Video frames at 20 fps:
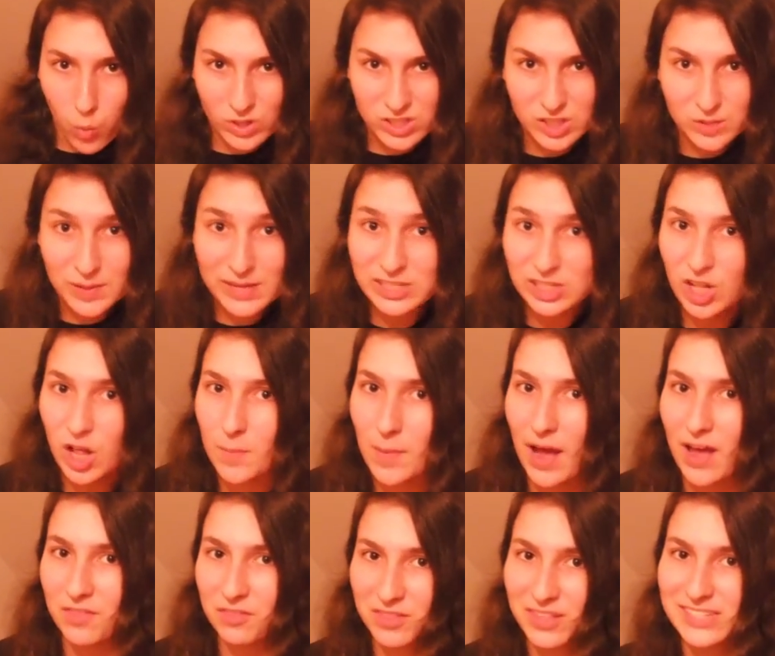What's special
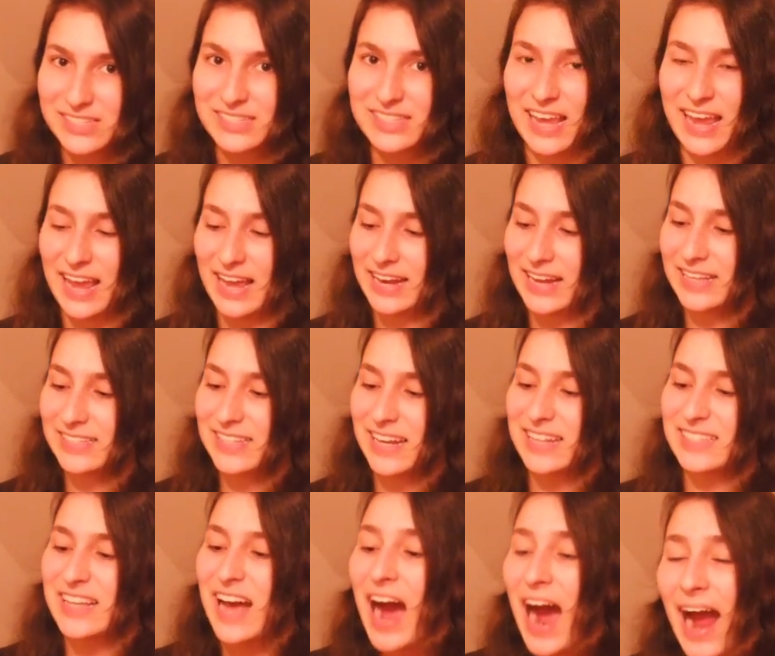about this can is
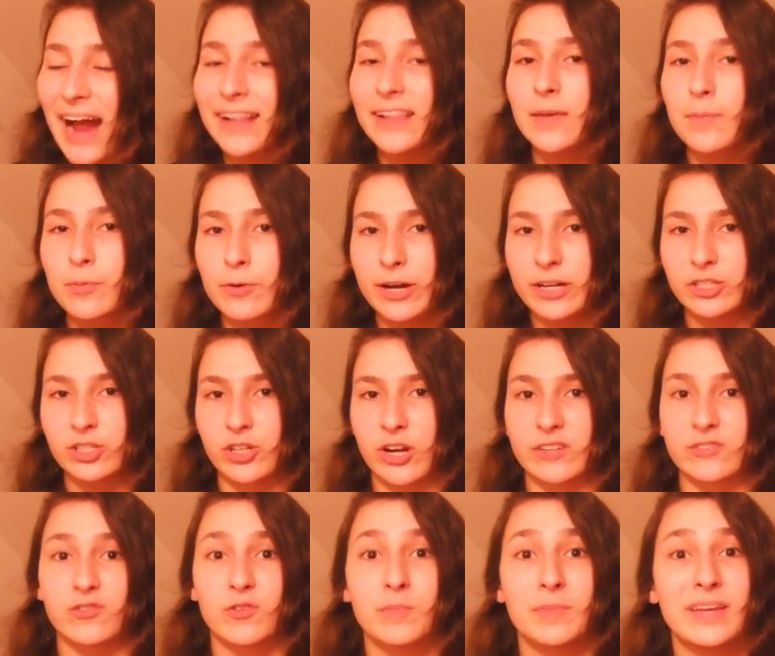that it's highly
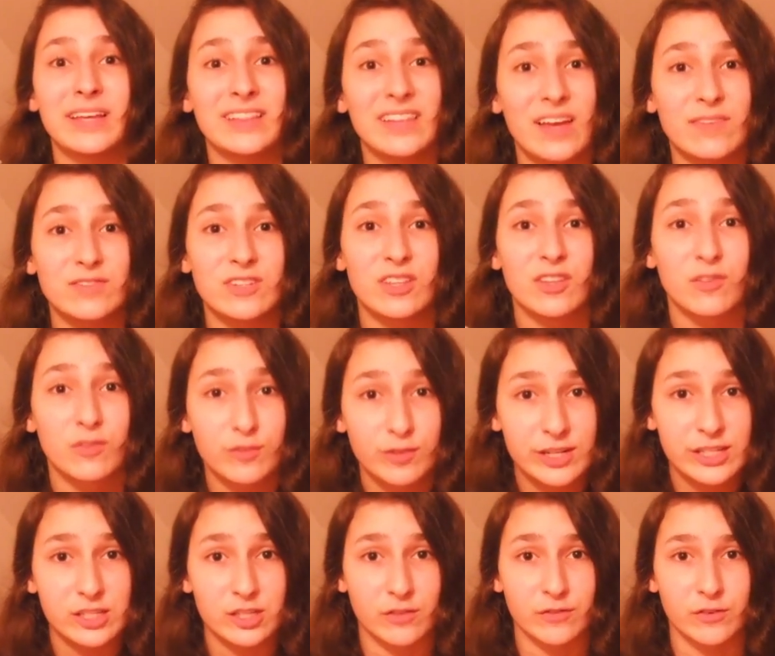pressurized from being left in the
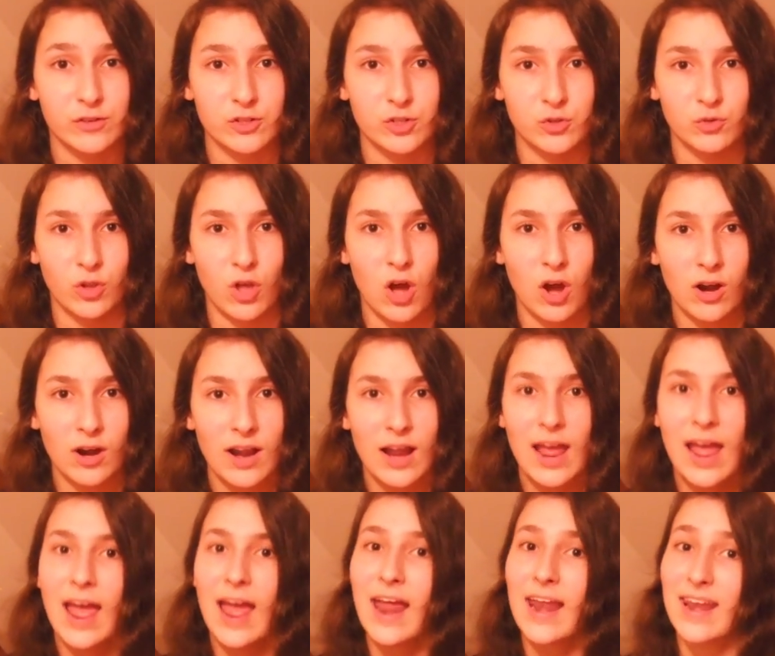freezer for too long.
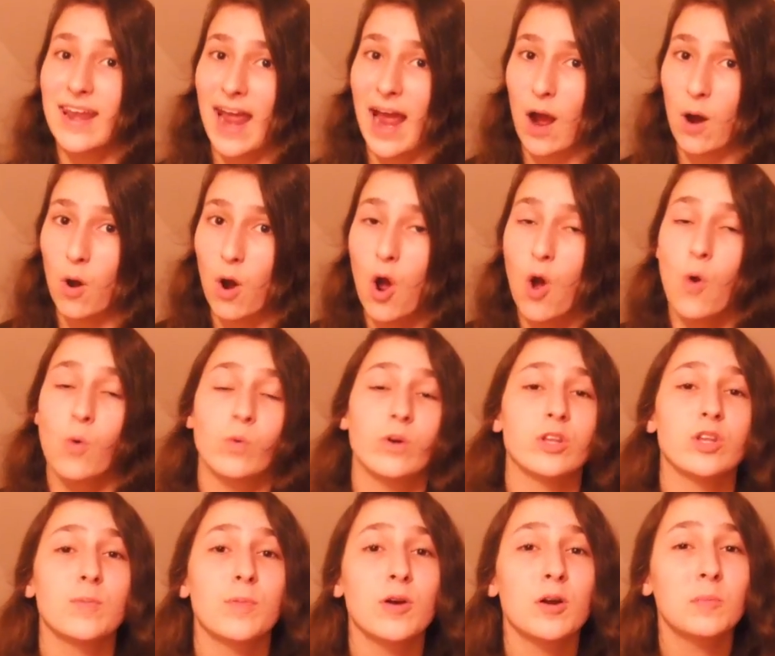Now,
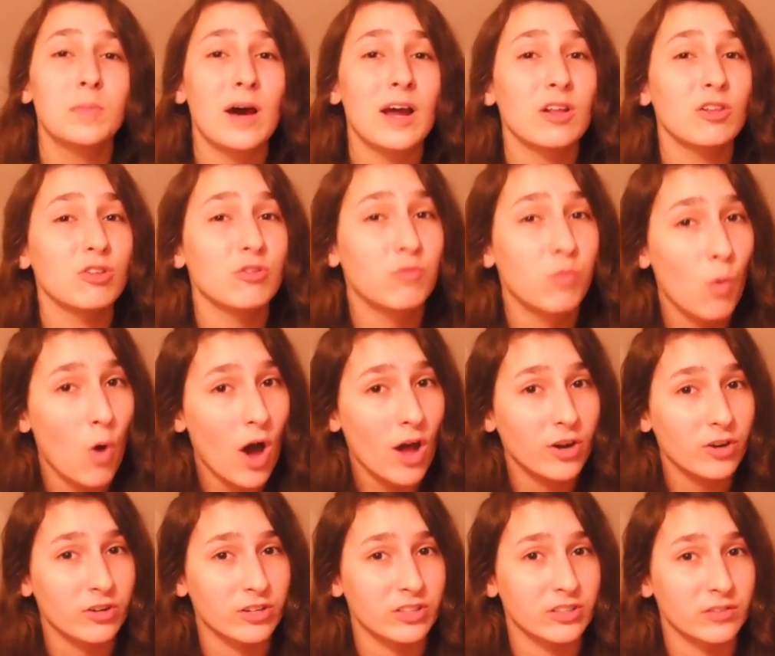when you put a bottle of
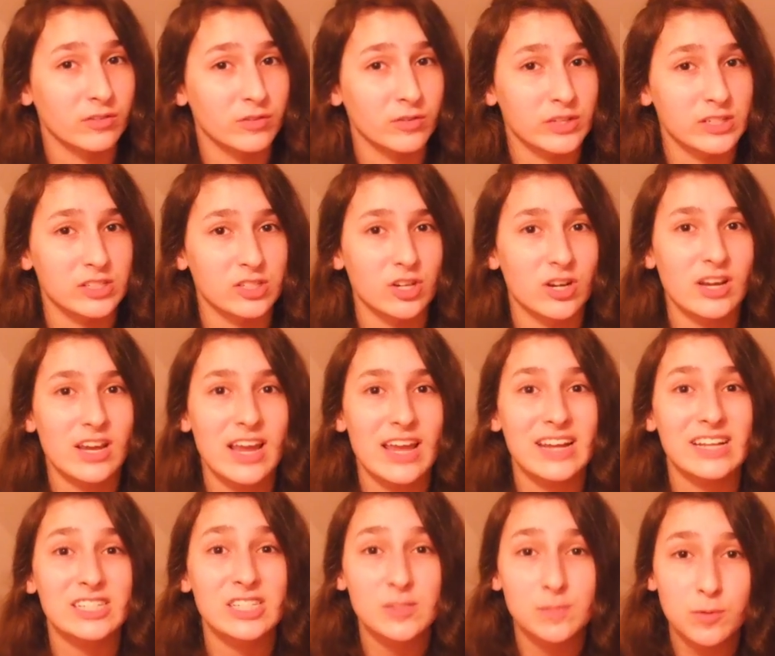water in the freezer,
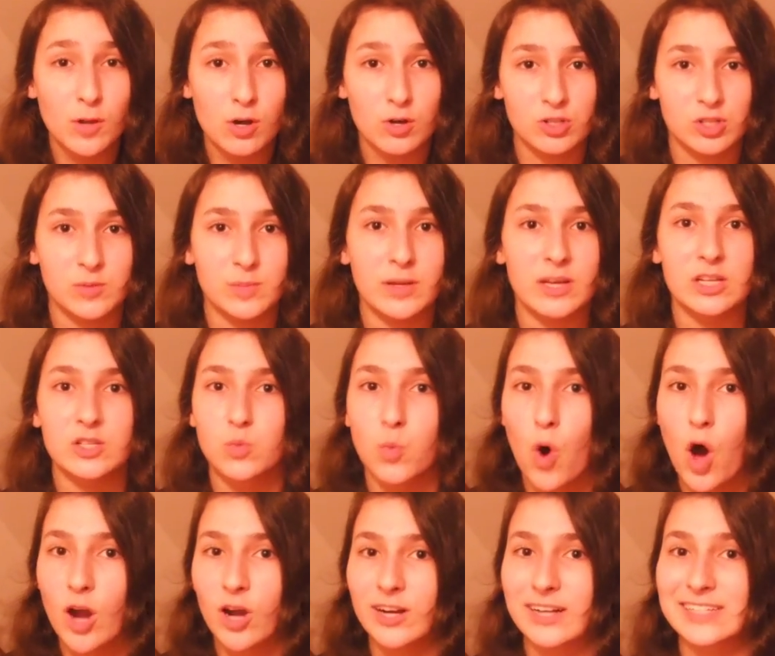it explodes because
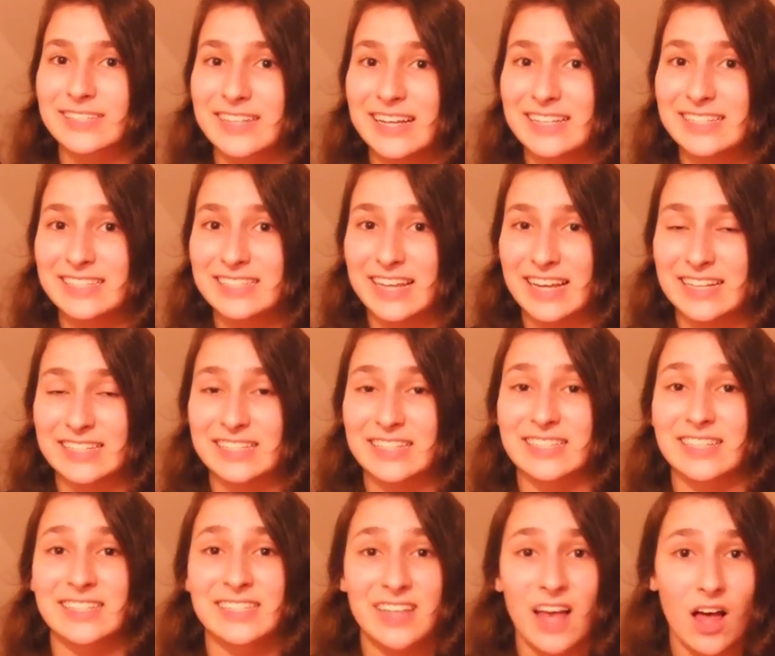water is less dense
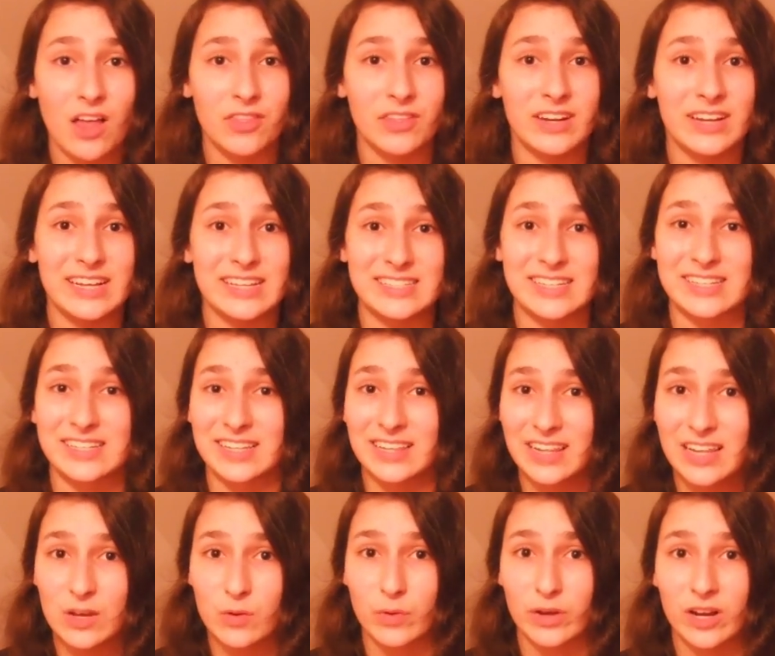as a solid than it is as a
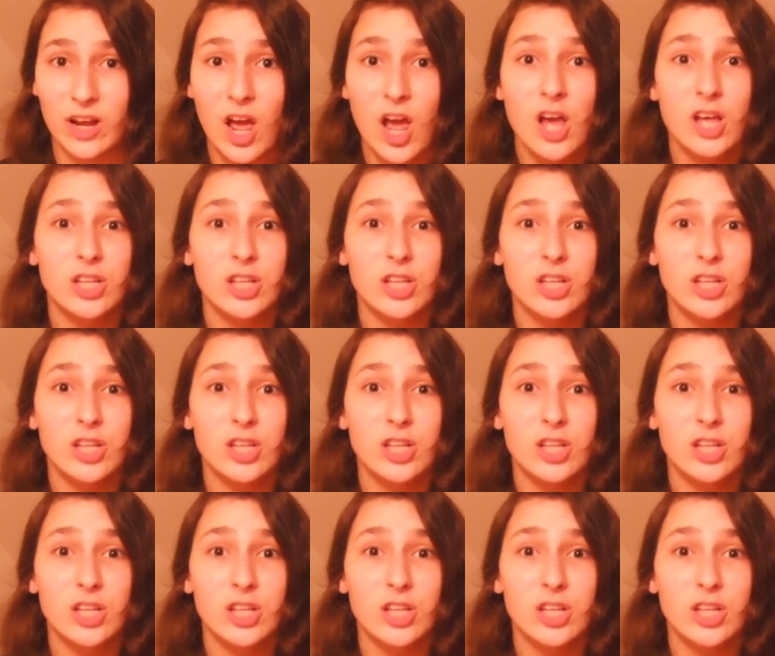liquid,